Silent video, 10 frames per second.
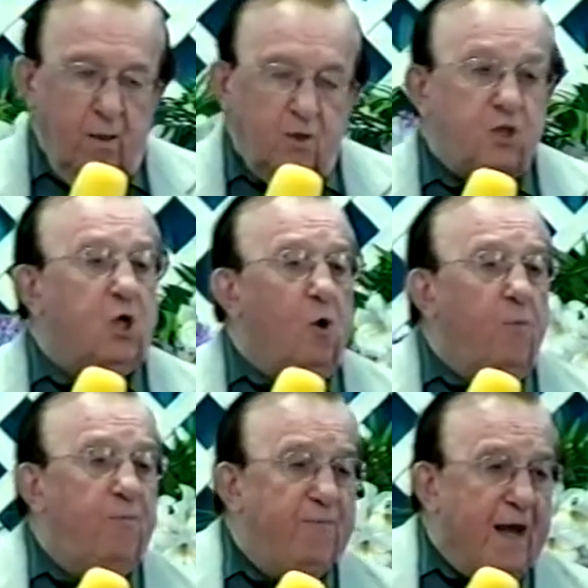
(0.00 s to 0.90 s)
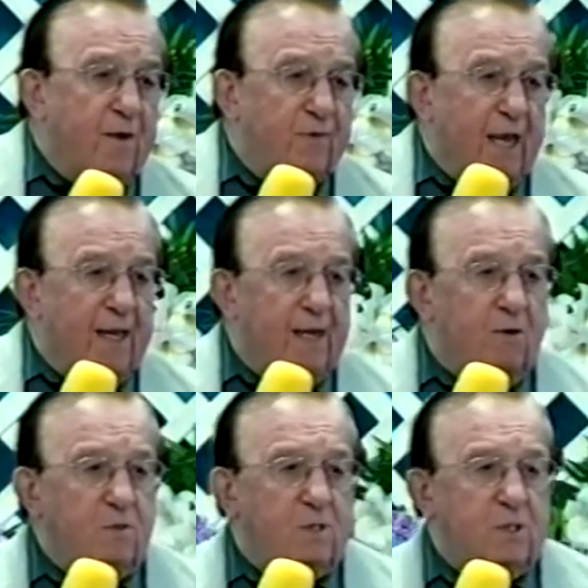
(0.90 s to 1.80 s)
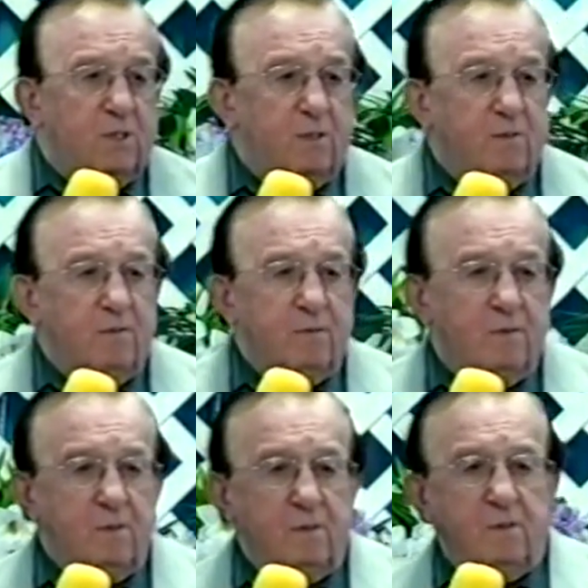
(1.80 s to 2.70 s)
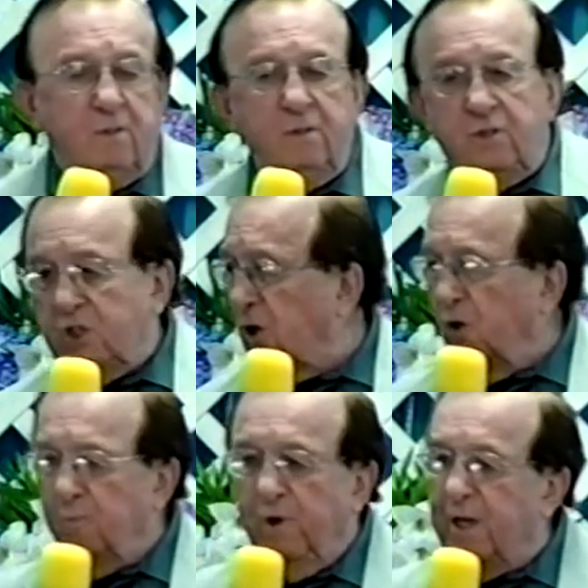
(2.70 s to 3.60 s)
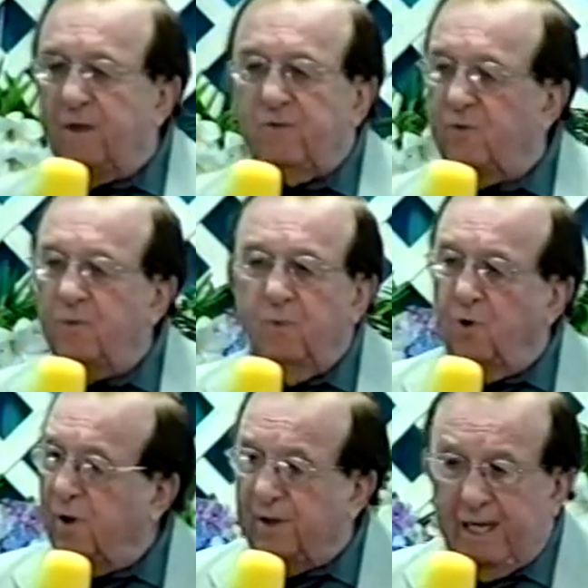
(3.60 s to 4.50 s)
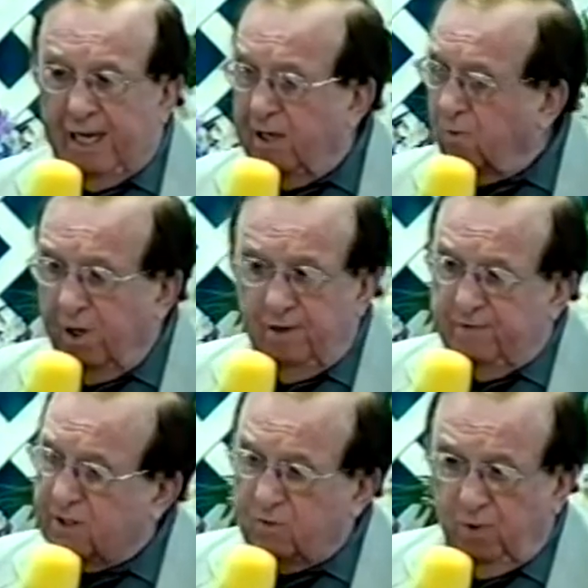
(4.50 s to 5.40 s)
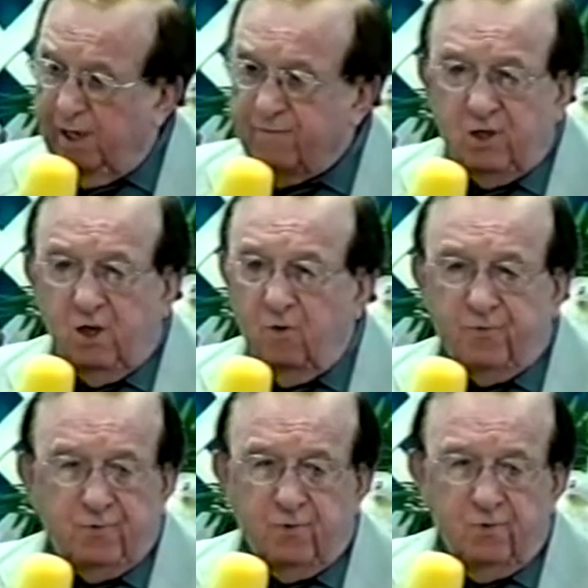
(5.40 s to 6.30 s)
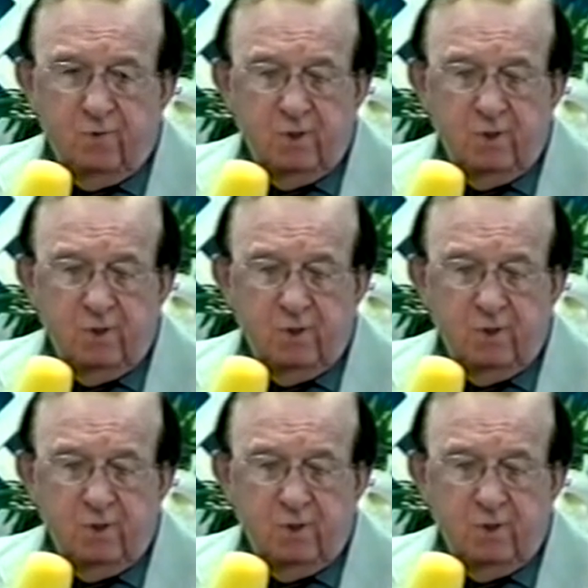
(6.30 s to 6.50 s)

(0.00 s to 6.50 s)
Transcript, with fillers: Job found that out. Job went through more than any one of us will ever go through.